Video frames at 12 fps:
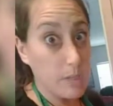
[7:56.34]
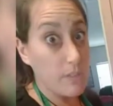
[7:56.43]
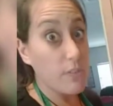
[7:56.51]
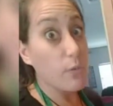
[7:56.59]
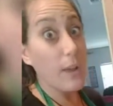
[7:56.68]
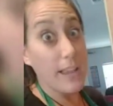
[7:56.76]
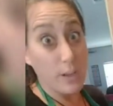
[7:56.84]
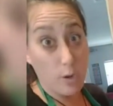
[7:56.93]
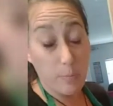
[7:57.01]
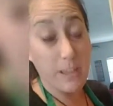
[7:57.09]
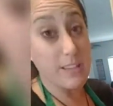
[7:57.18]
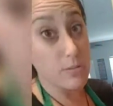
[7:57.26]
of
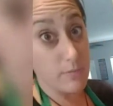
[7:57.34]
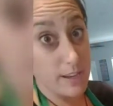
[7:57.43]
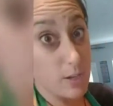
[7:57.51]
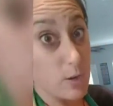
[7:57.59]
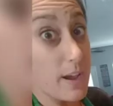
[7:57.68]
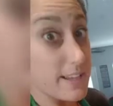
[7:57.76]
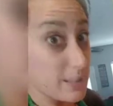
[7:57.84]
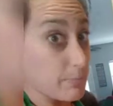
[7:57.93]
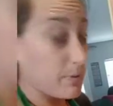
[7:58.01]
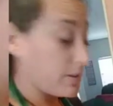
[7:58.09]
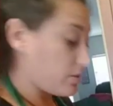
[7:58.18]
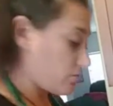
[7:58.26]
oregano because oregano has a
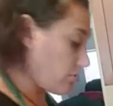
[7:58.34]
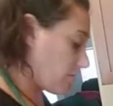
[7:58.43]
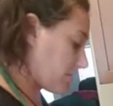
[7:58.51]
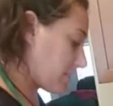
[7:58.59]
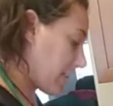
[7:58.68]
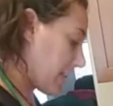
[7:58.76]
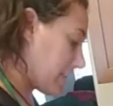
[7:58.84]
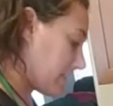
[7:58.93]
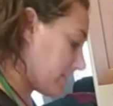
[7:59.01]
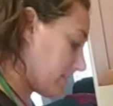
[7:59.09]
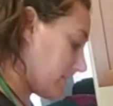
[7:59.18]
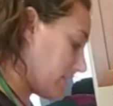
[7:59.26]
pretty strong
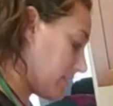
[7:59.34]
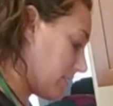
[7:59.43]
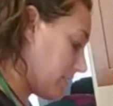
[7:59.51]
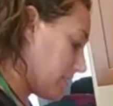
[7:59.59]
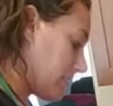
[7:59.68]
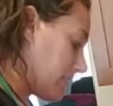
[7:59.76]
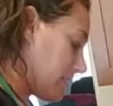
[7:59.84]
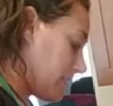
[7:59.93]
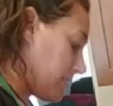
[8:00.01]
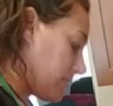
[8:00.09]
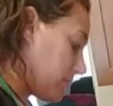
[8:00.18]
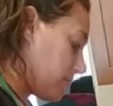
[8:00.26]
taste.
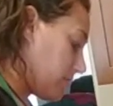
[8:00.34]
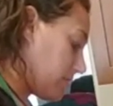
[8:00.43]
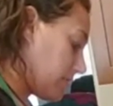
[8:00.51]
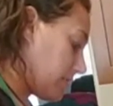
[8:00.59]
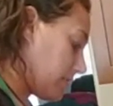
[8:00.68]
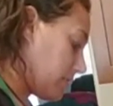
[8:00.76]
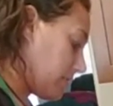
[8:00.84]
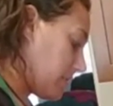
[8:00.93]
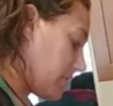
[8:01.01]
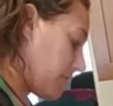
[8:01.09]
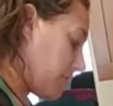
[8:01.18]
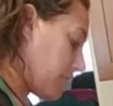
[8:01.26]
So just a little
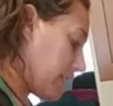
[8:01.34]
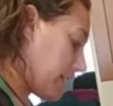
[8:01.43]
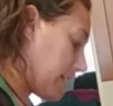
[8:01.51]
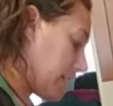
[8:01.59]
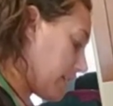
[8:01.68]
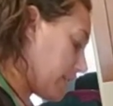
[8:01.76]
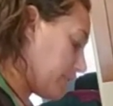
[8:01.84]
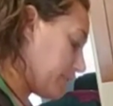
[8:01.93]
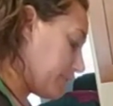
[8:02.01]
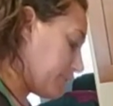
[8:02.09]
bit of oregano.